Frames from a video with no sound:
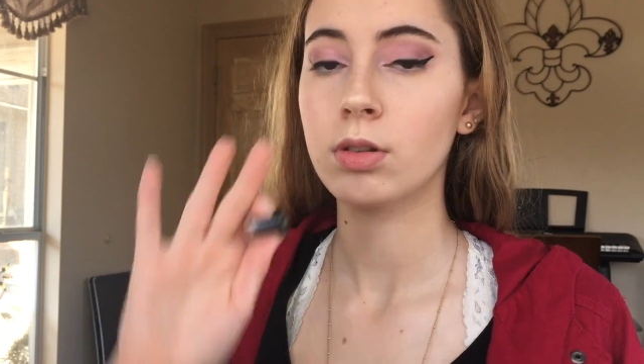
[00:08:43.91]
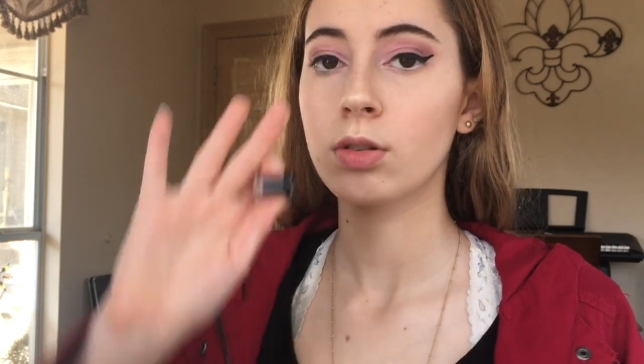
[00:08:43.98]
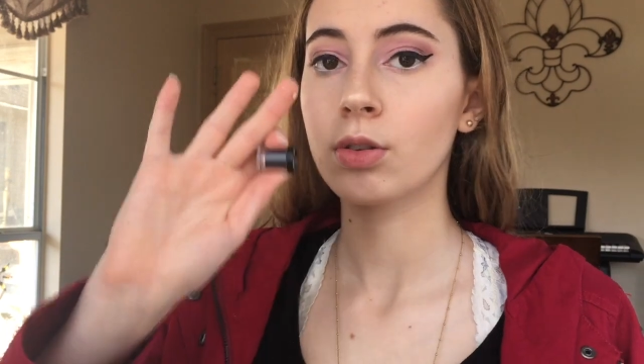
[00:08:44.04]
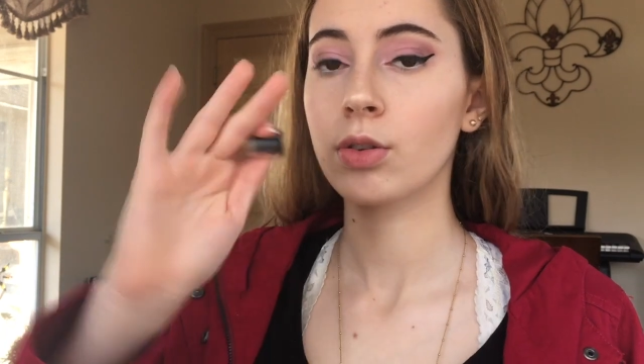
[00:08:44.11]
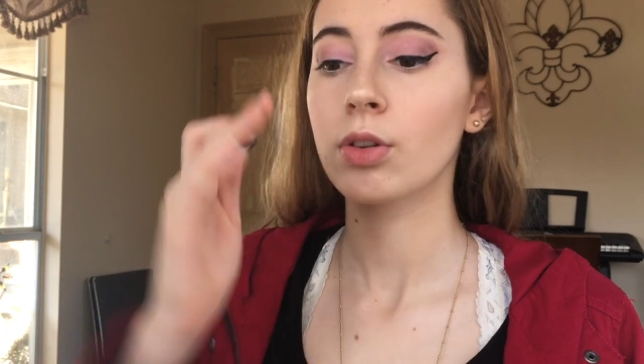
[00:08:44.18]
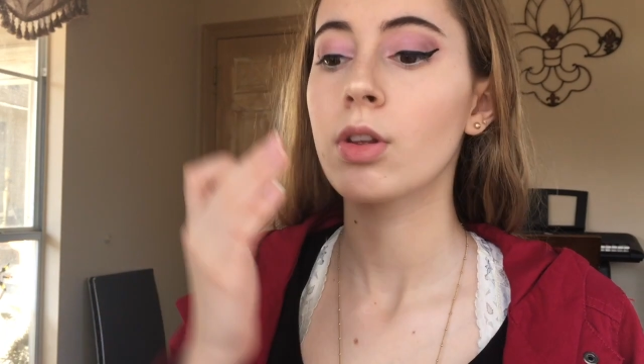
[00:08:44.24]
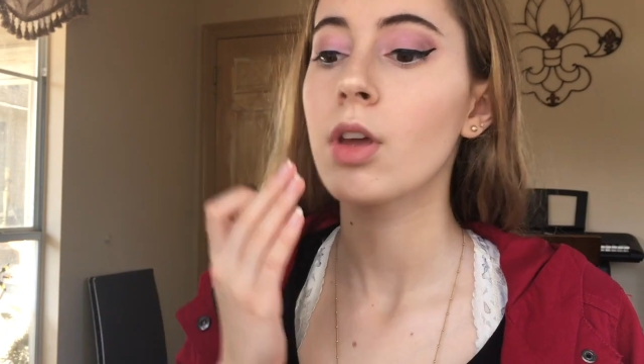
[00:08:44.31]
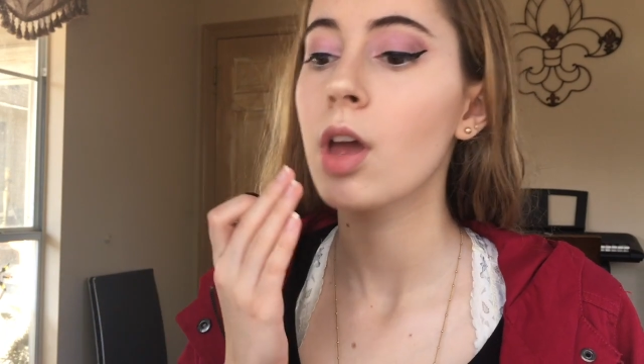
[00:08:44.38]

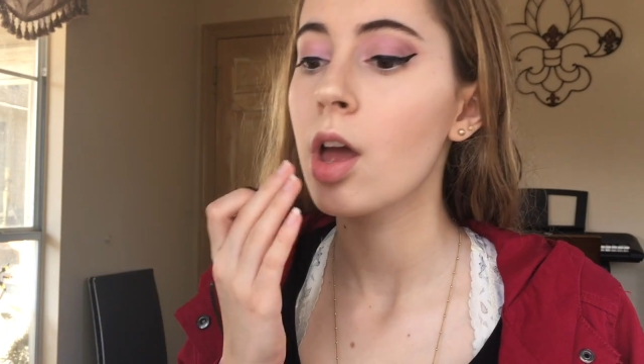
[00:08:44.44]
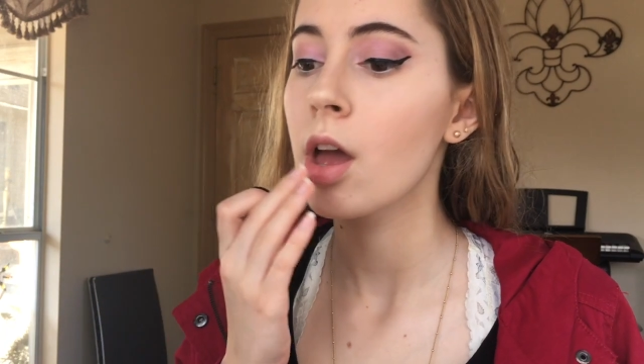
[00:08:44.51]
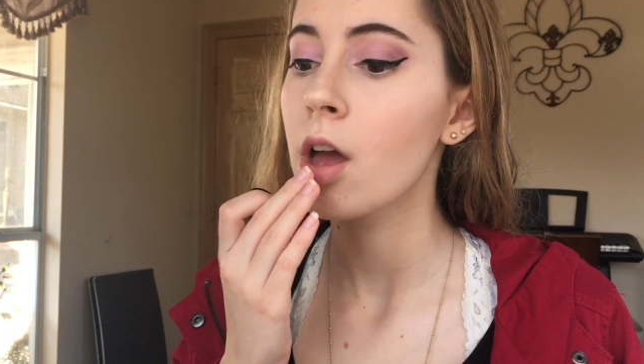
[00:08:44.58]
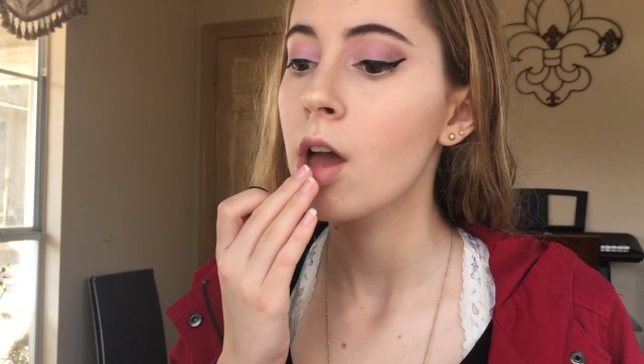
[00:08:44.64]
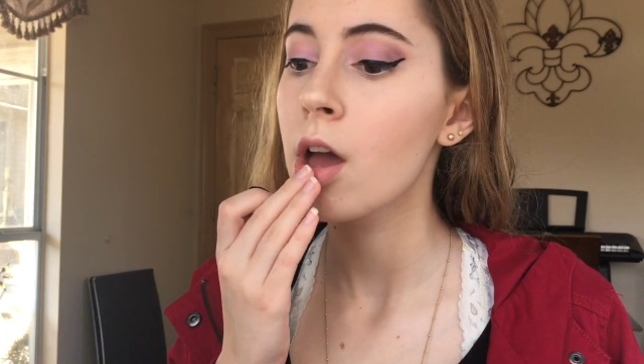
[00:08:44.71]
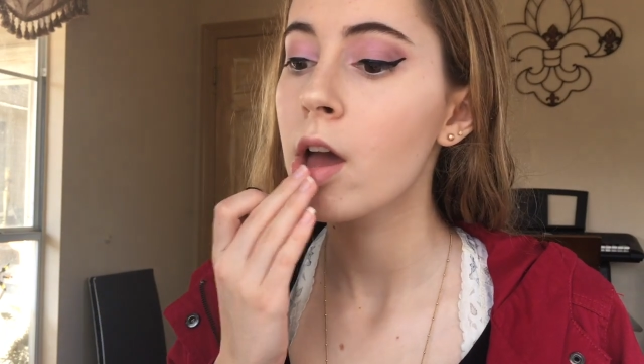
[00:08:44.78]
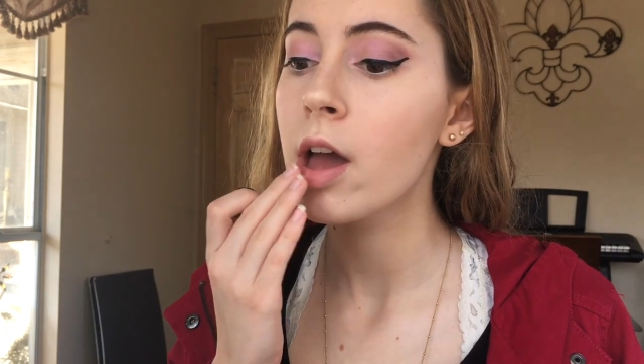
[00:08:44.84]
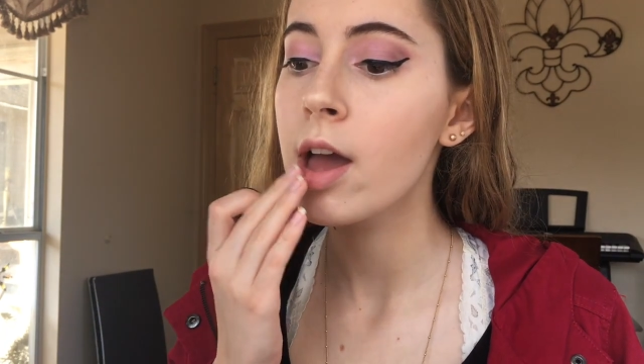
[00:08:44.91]
the pencil
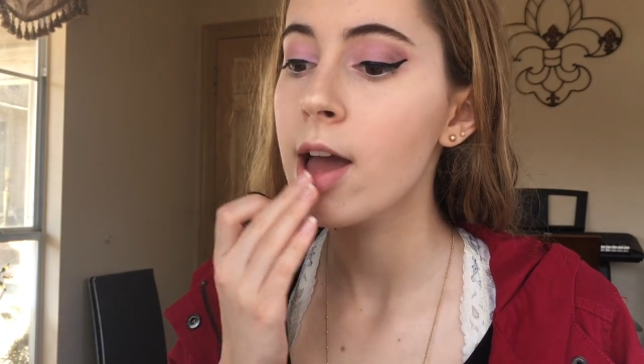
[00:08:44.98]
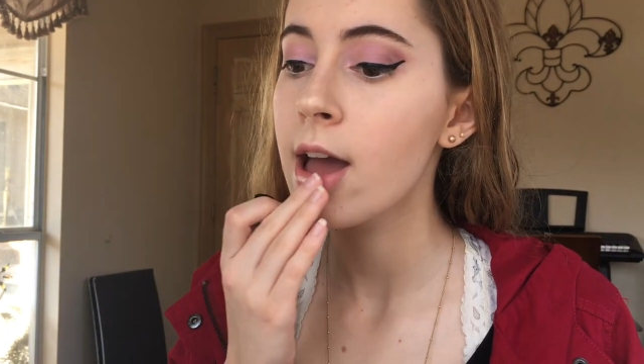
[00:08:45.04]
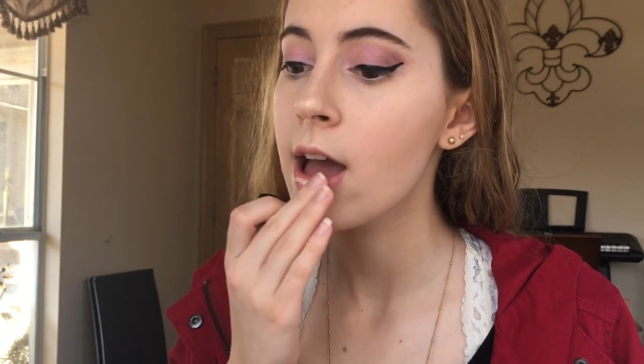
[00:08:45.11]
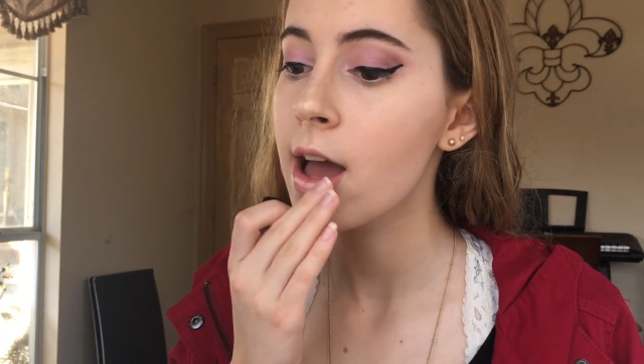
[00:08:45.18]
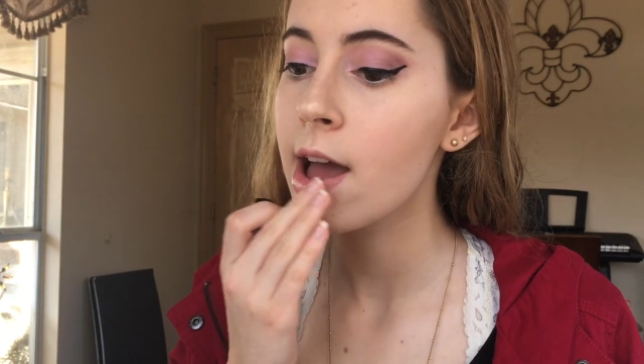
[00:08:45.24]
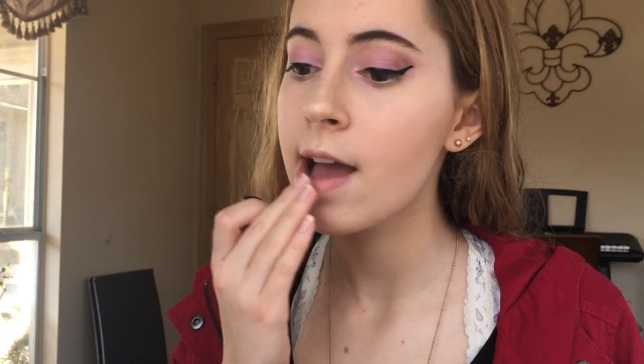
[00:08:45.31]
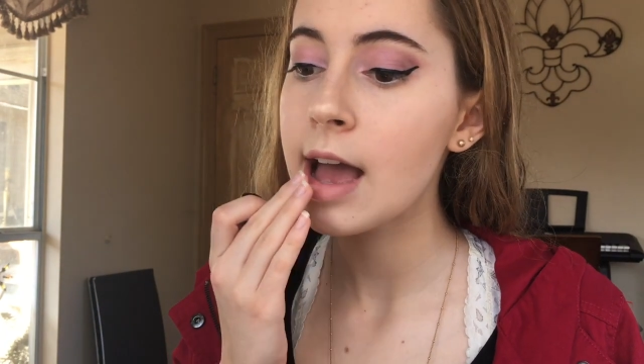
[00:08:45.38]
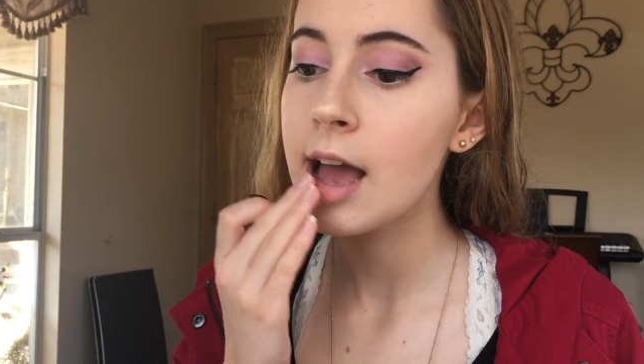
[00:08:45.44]
in and
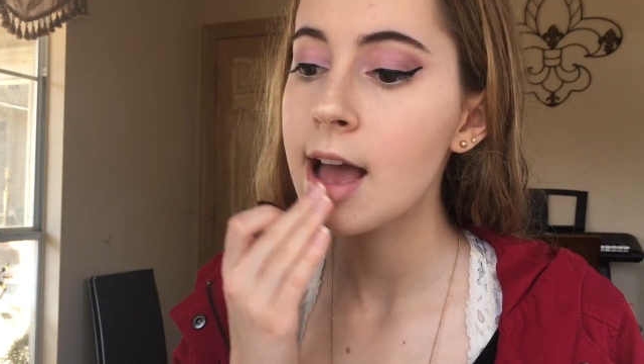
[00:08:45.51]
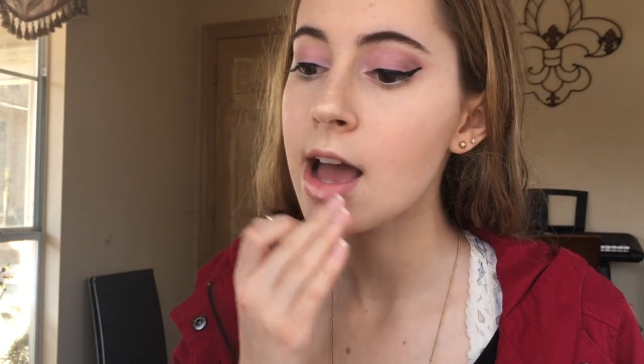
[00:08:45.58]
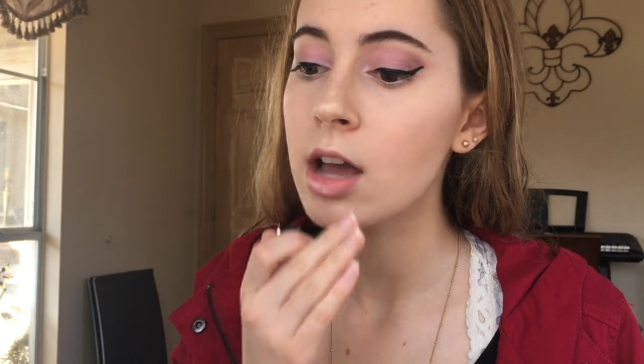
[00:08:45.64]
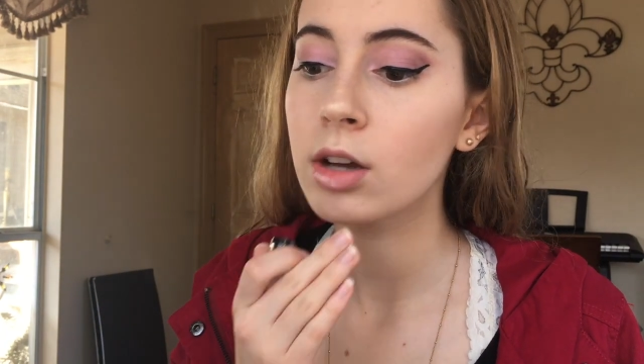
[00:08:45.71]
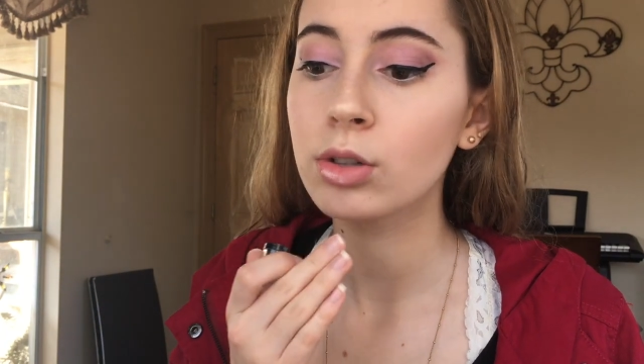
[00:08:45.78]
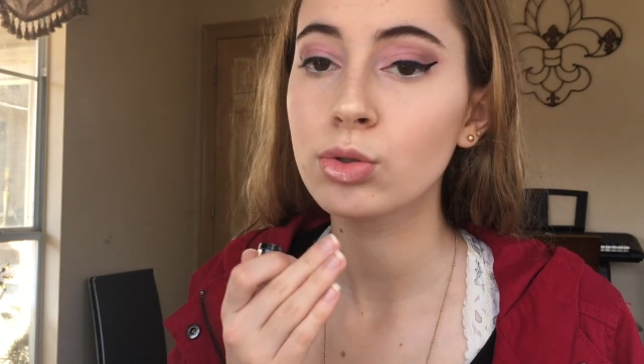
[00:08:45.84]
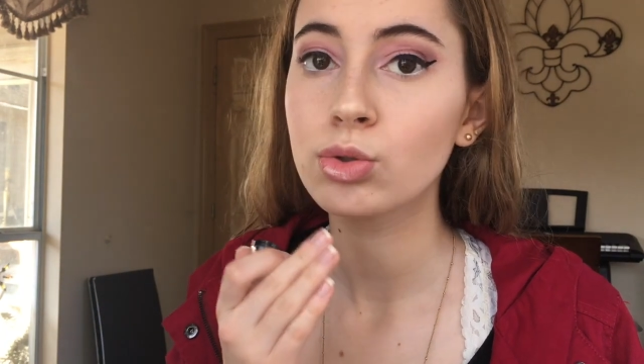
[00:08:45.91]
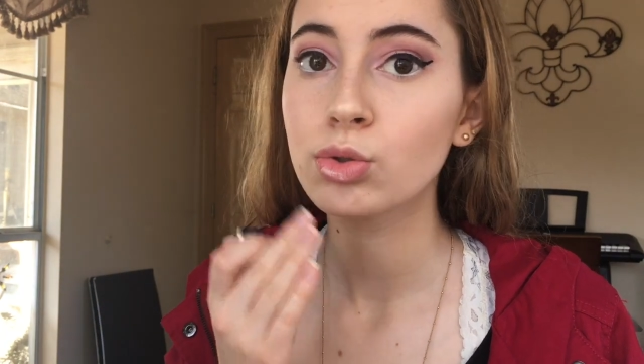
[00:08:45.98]
filled them in.